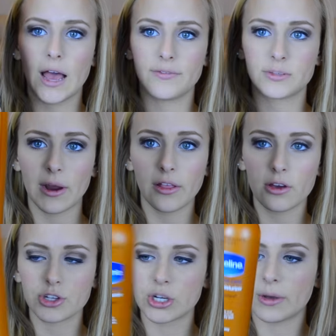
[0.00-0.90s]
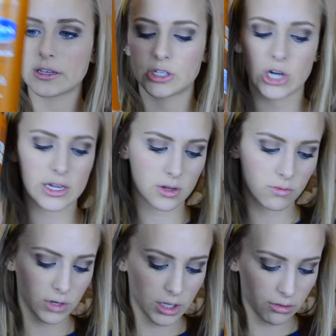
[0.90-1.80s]
I have spray lotion because it dries
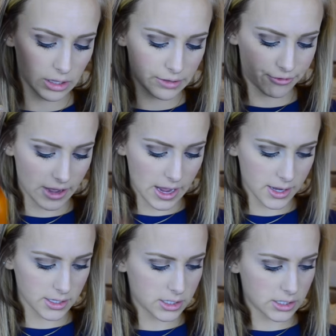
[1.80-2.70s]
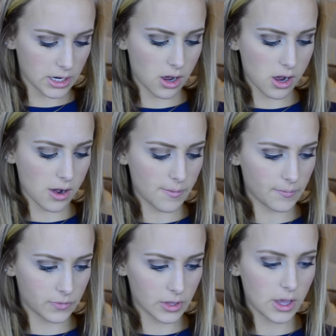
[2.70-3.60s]
really, really fast.
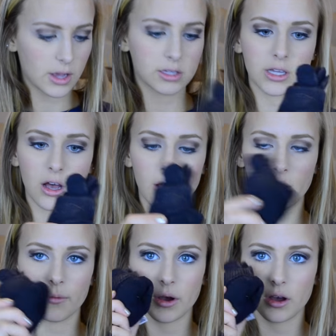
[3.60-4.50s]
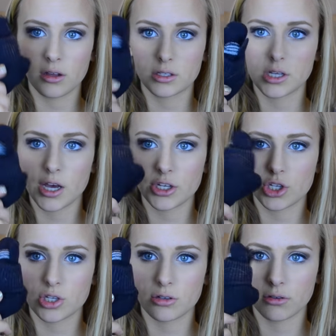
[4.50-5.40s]
Um, some
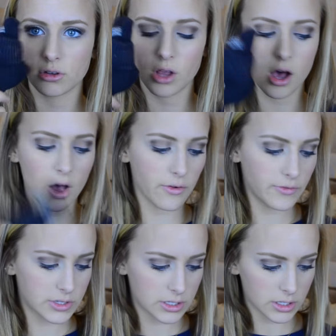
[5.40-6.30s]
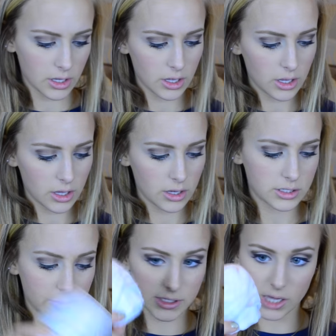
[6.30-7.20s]
touch gloves,
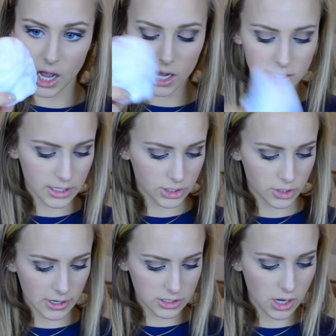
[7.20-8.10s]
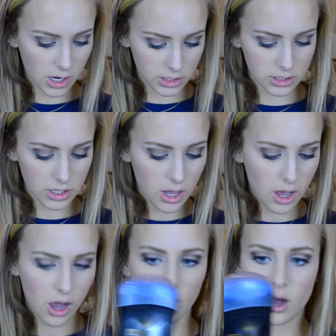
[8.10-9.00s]
some socks, extra pair of socks,
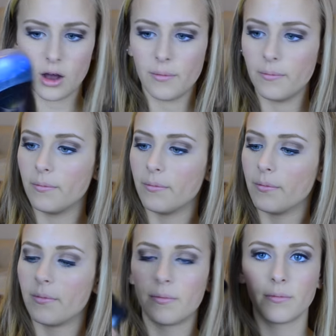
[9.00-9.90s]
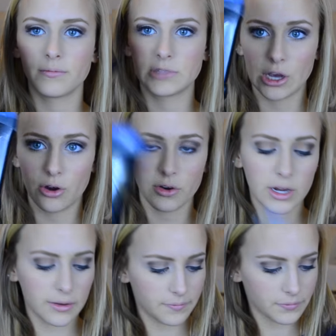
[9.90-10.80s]
um,
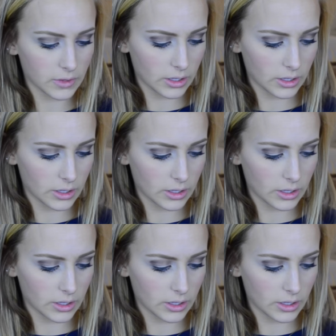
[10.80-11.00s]
deodorant,